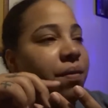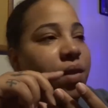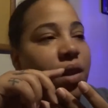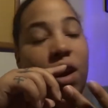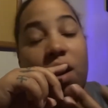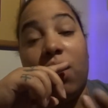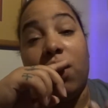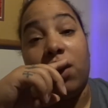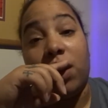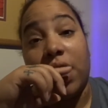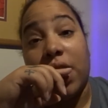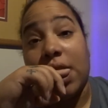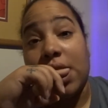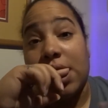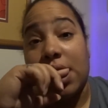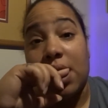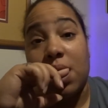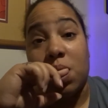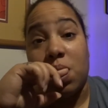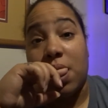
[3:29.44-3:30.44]
Oh yeah,
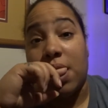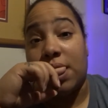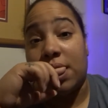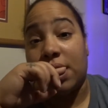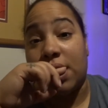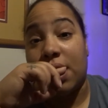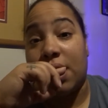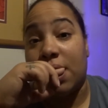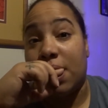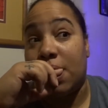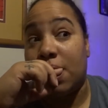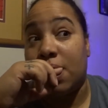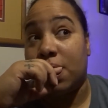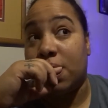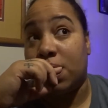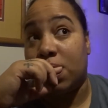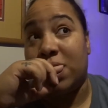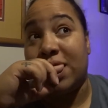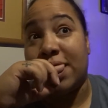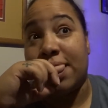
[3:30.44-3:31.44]
water
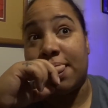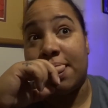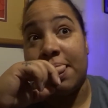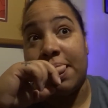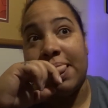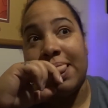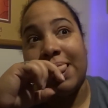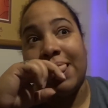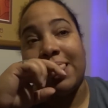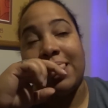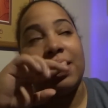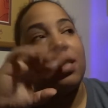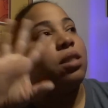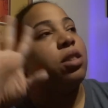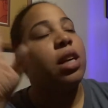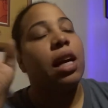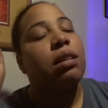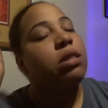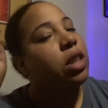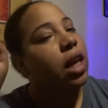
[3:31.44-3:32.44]
diet.
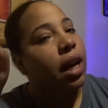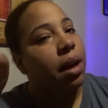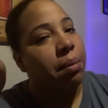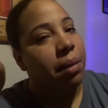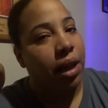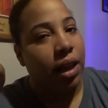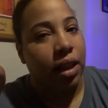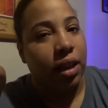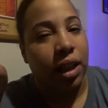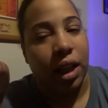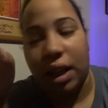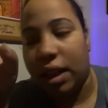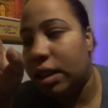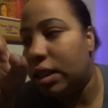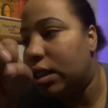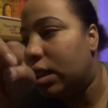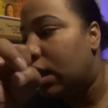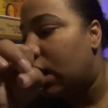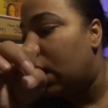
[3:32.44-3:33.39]
I tried many things,